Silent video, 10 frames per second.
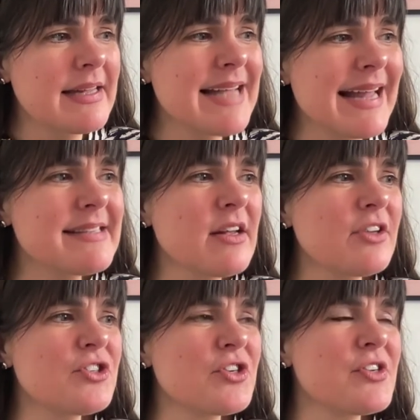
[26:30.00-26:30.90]
dads
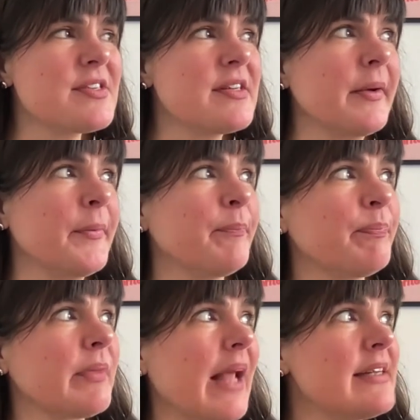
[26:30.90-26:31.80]
aren't just,
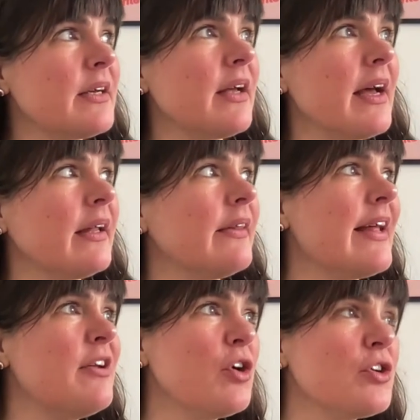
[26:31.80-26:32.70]

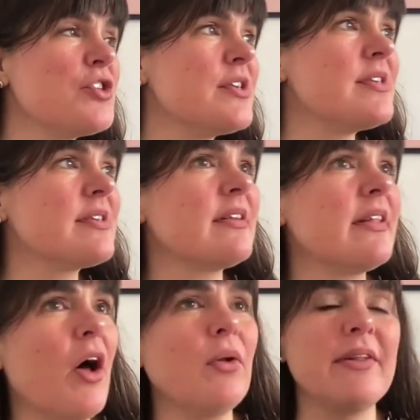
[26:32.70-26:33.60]
they're not just
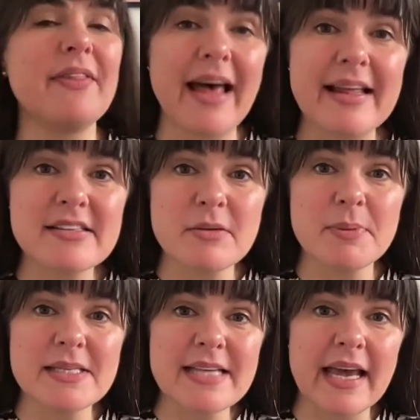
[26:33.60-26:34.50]
holding their hands up
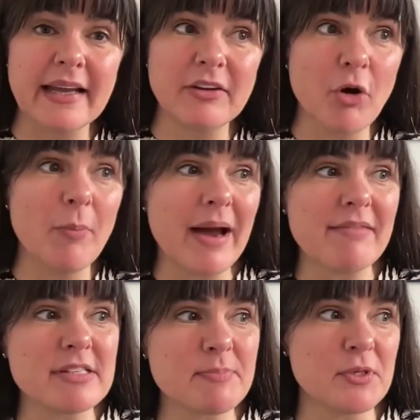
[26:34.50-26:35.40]
and saying, not my
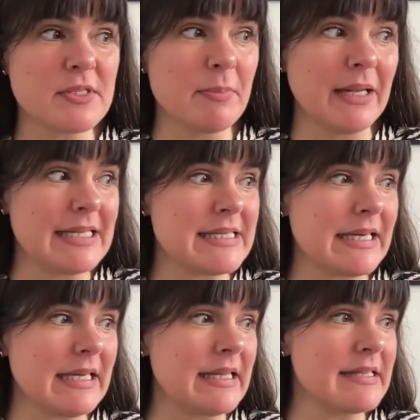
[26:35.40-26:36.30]

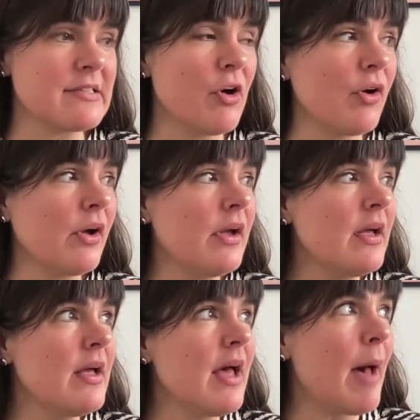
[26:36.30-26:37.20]
responsibility. It's not
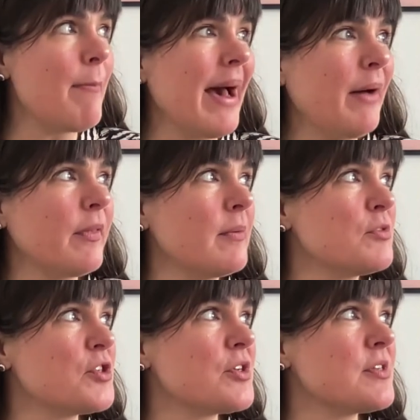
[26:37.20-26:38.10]
about
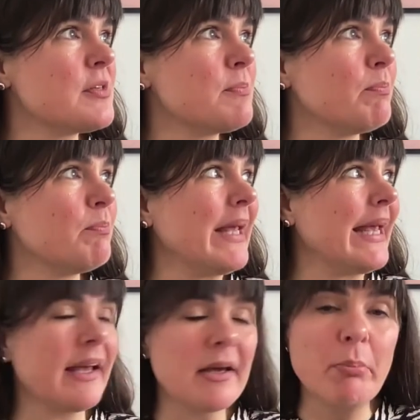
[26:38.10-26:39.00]
them just
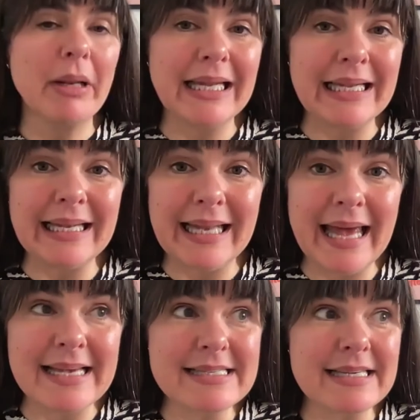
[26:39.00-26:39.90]
being completely
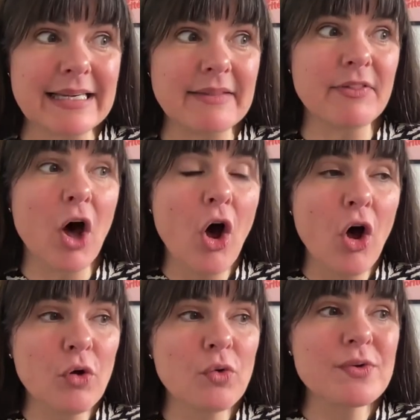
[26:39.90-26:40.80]
lazy. The
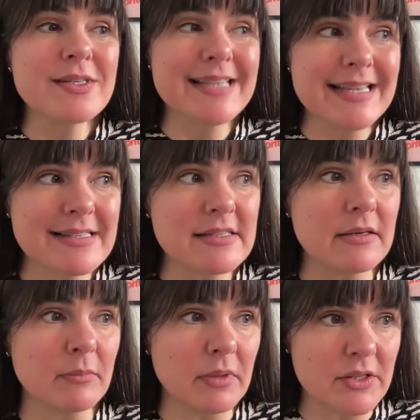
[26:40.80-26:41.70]
whole
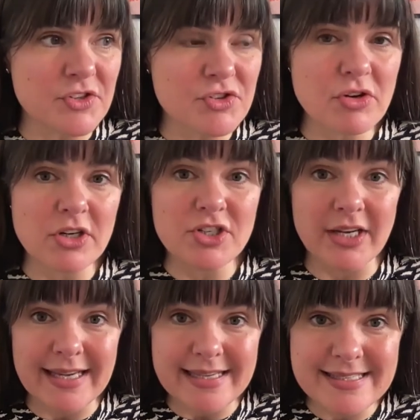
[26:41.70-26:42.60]
system and
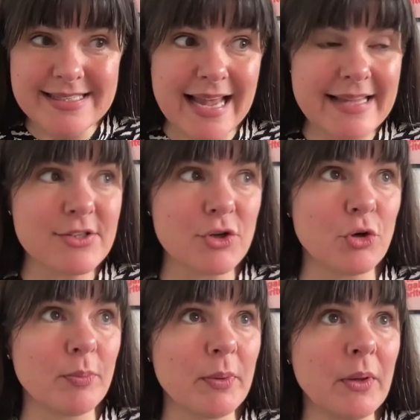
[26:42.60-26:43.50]
structure is set
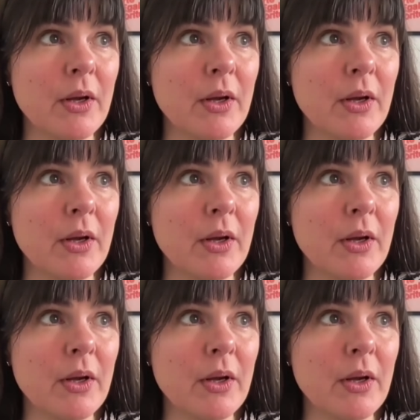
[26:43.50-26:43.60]
up